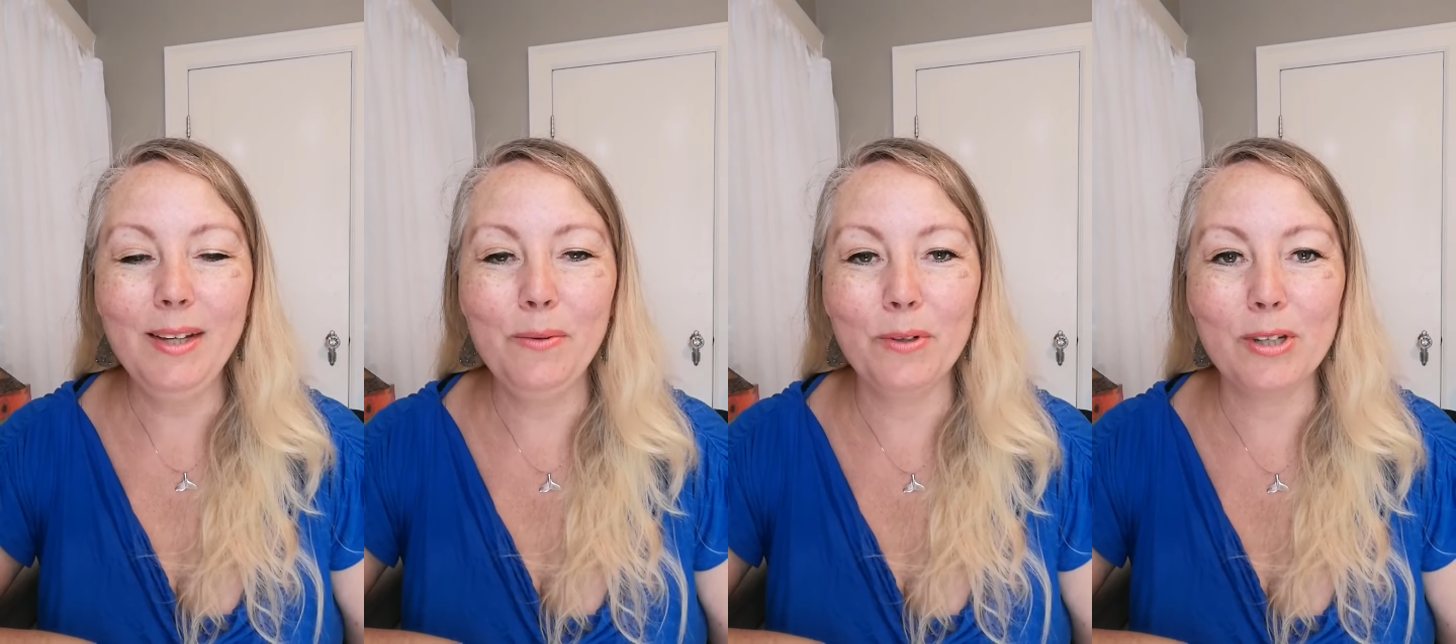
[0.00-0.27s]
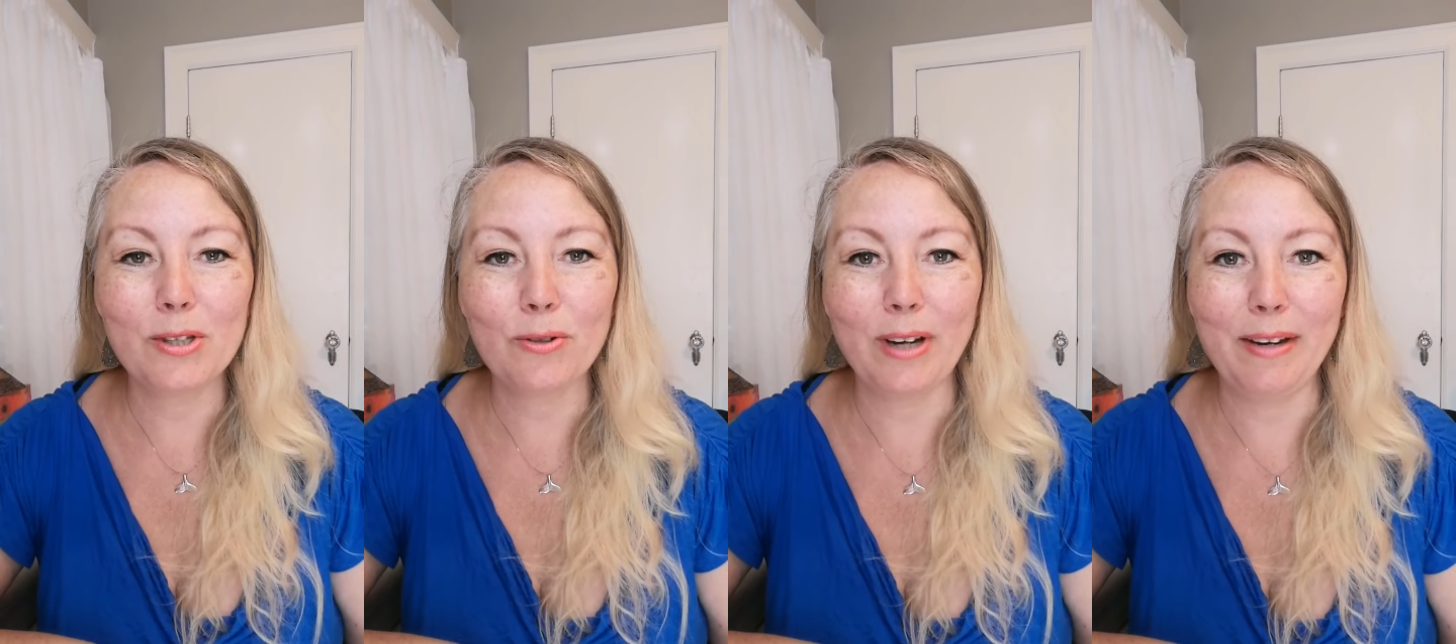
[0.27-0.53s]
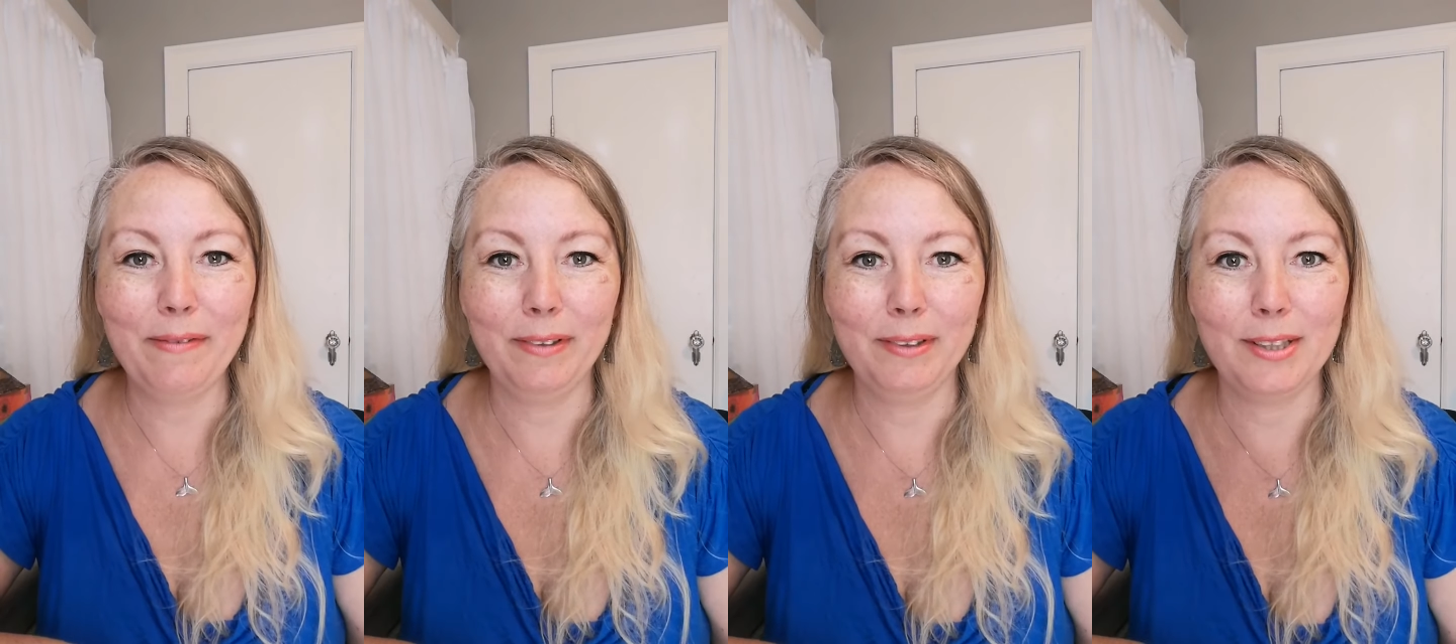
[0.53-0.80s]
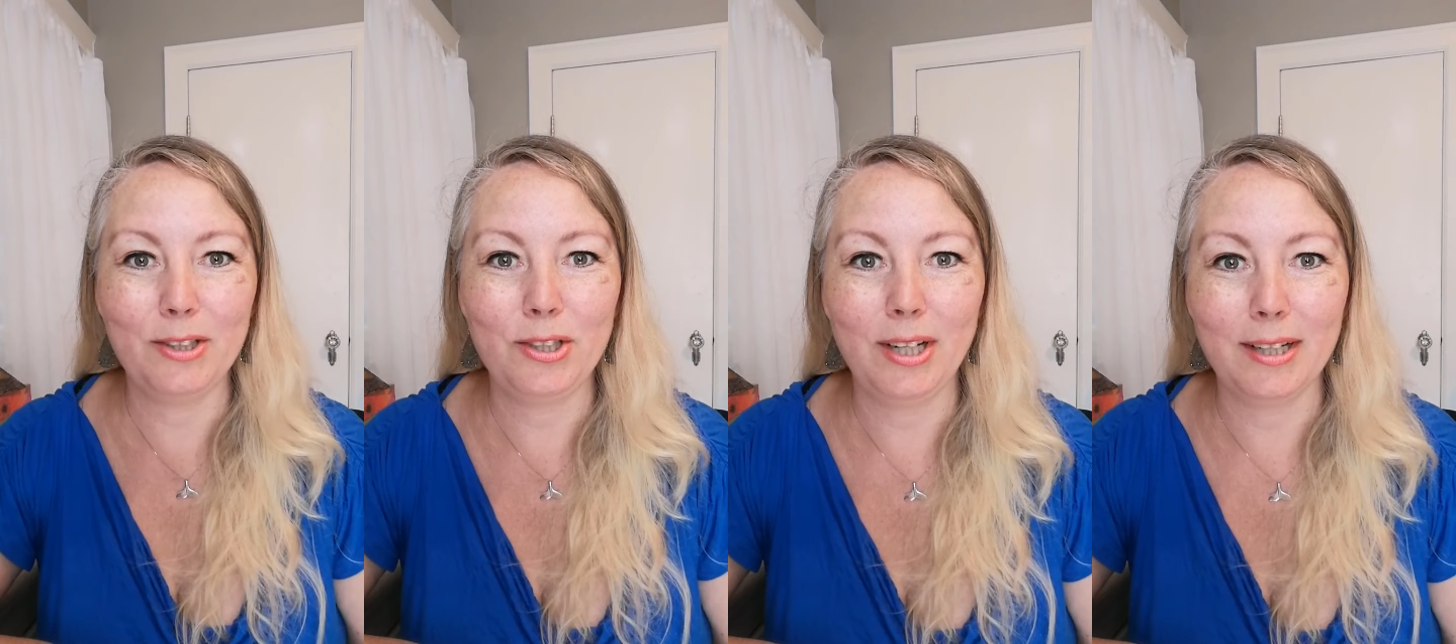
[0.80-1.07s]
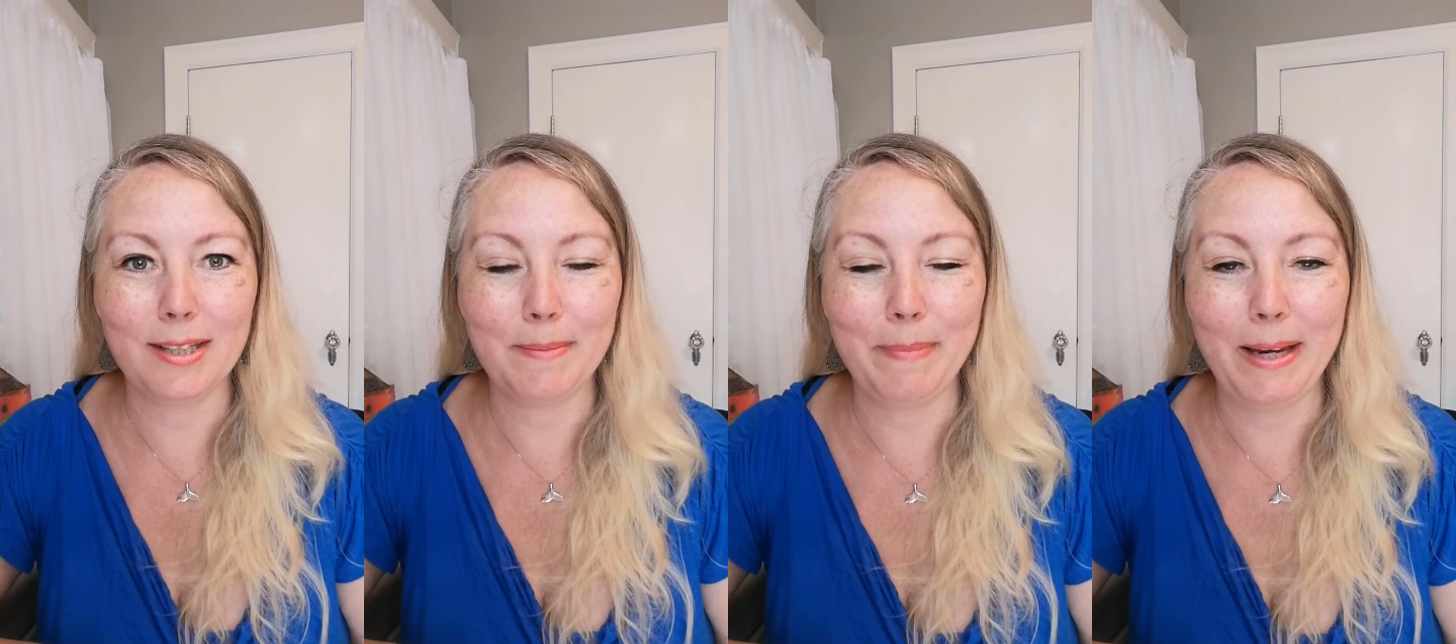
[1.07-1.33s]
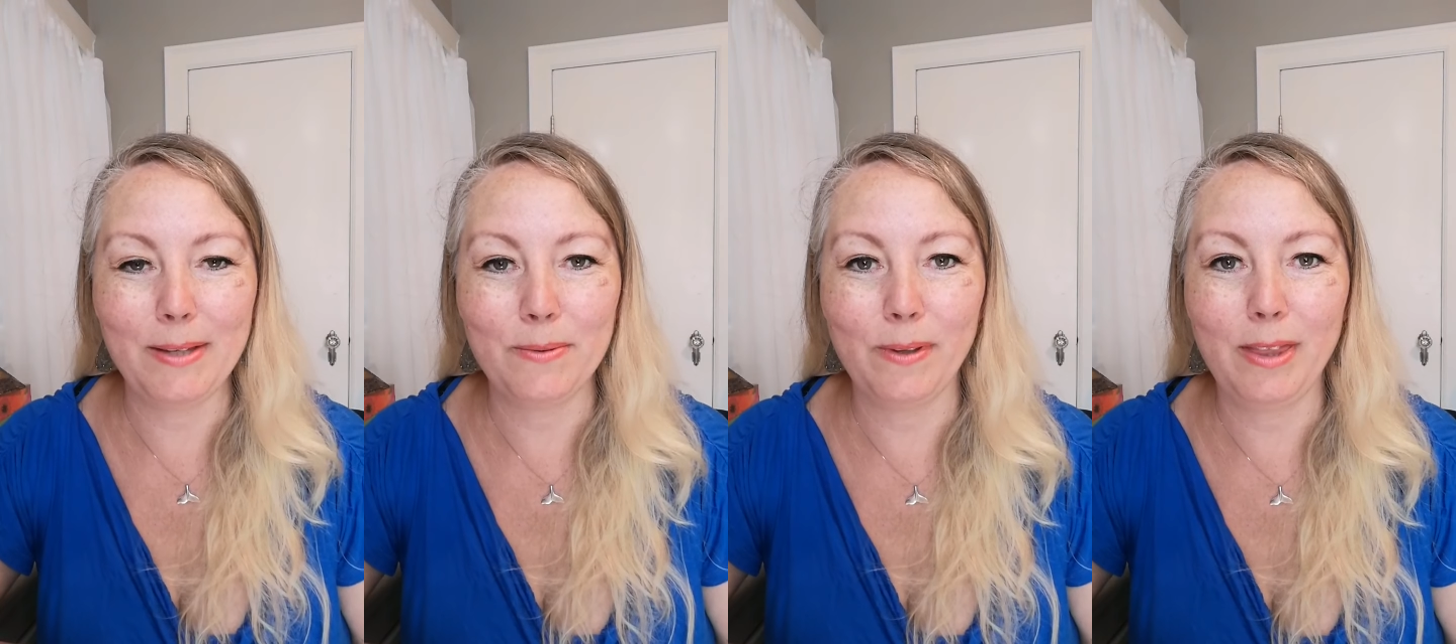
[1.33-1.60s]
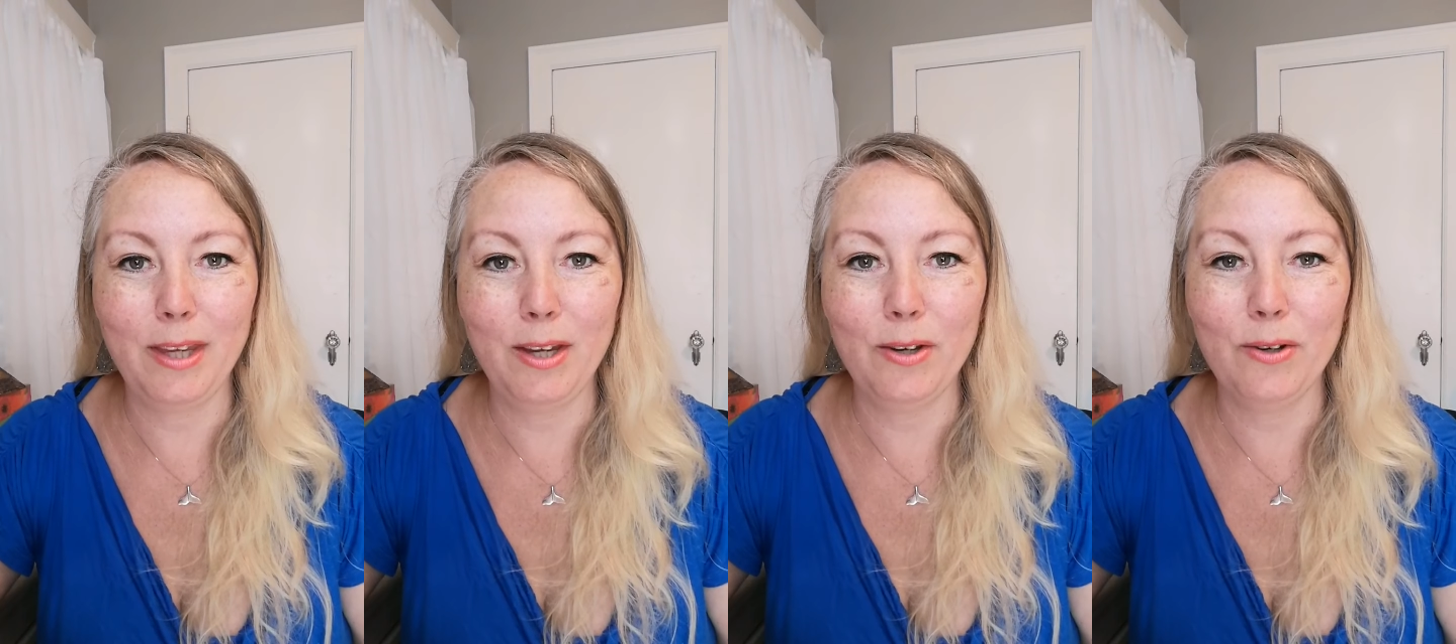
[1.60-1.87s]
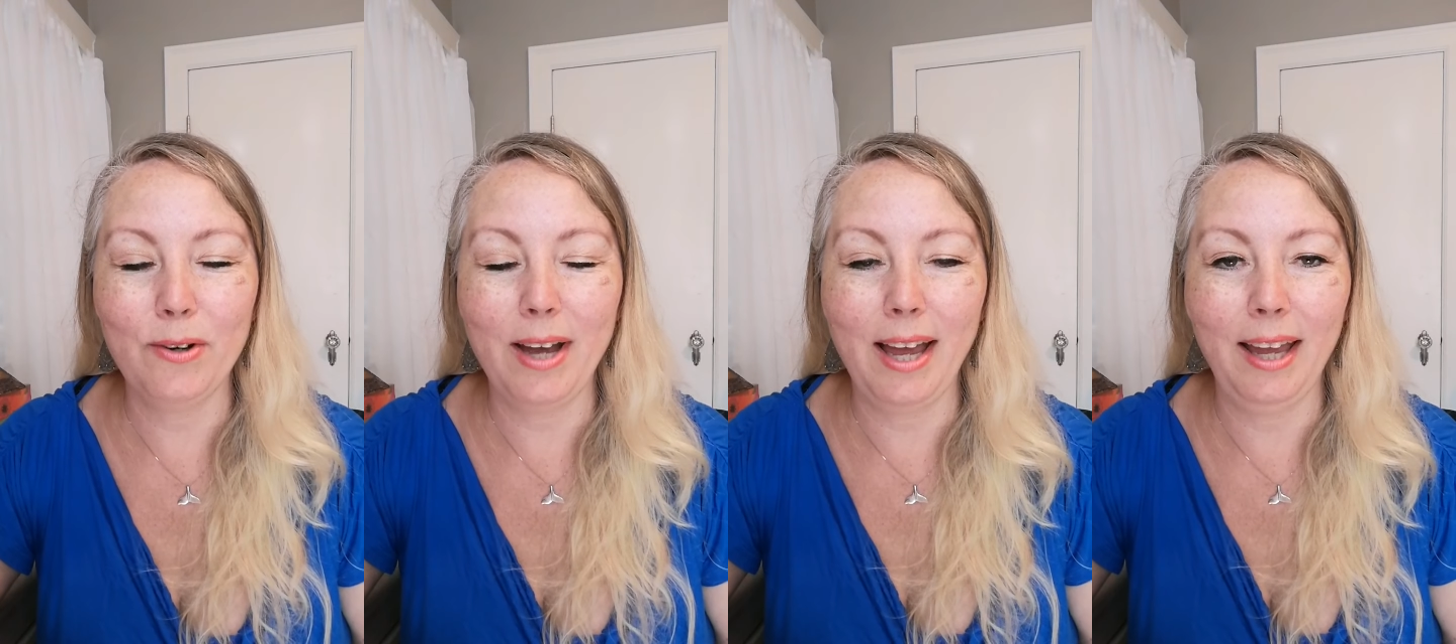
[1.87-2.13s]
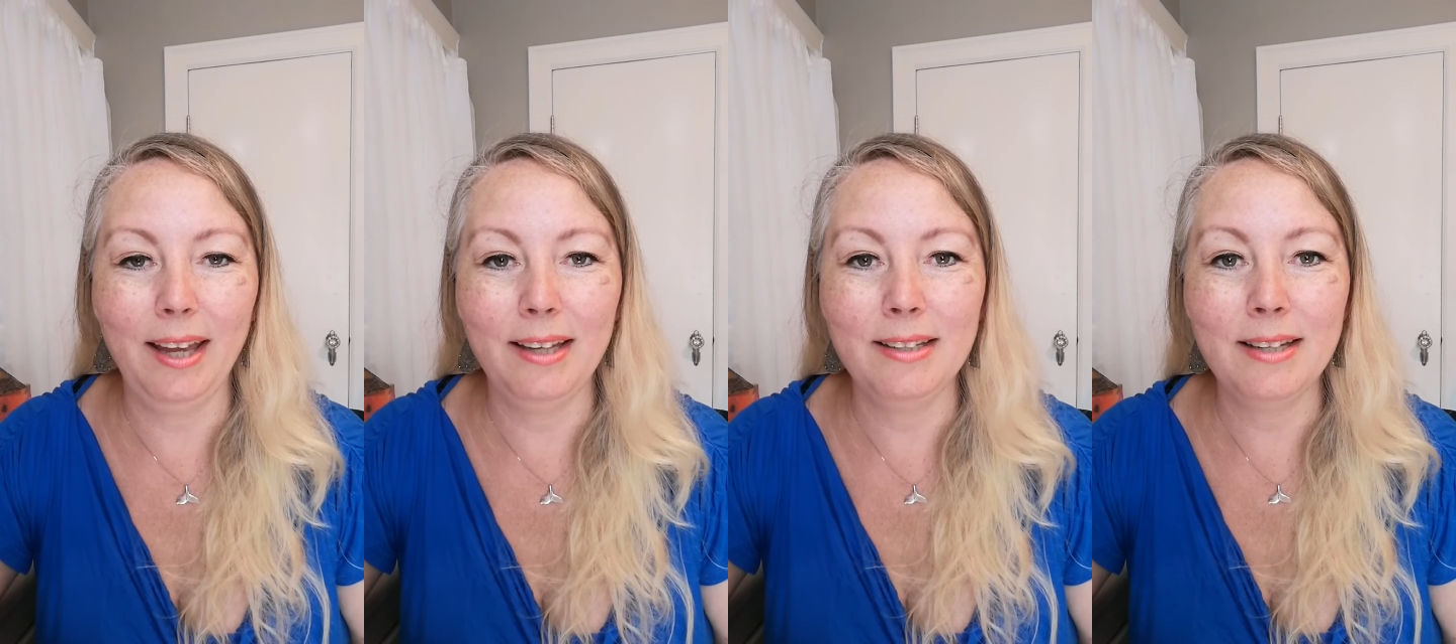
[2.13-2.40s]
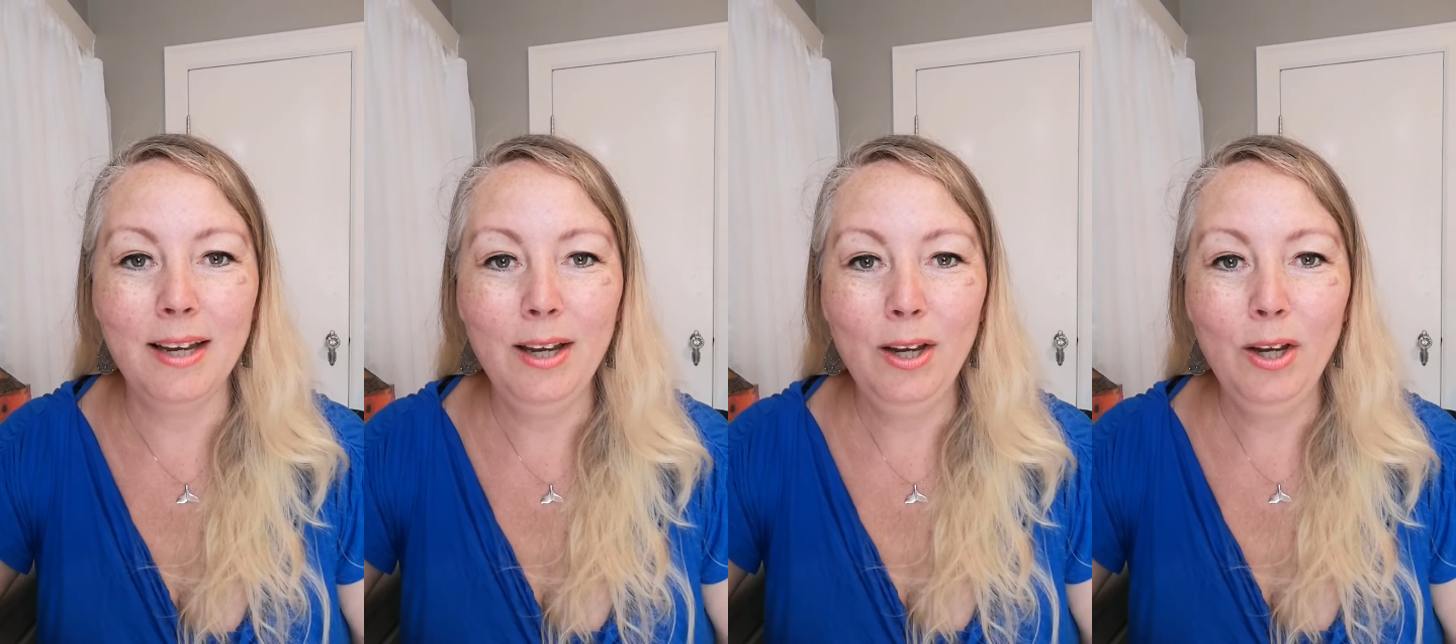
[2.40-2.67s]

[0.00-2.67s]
We're just grateful to share space with you and